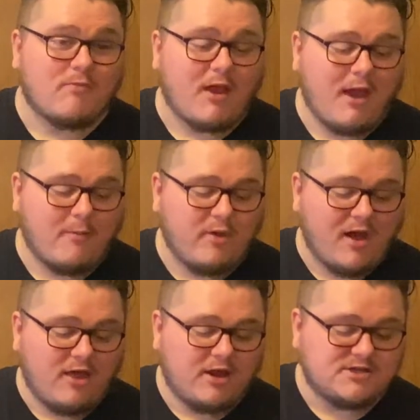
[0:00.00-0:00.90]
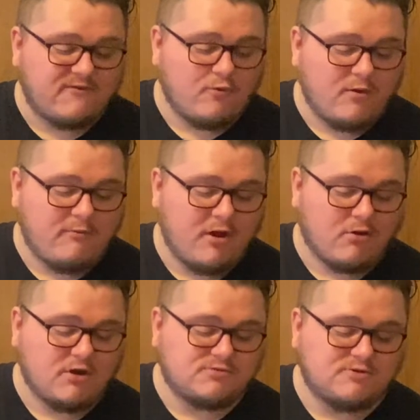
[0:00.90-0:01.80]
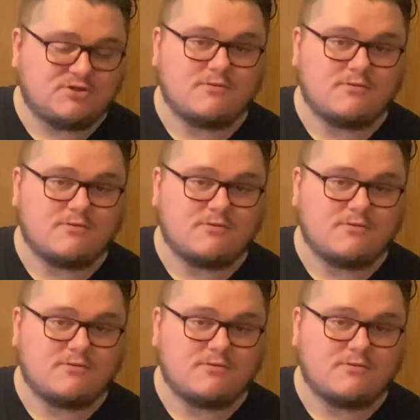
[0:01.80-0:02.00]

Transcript: Happy holidays, everyone. Merry Christmas.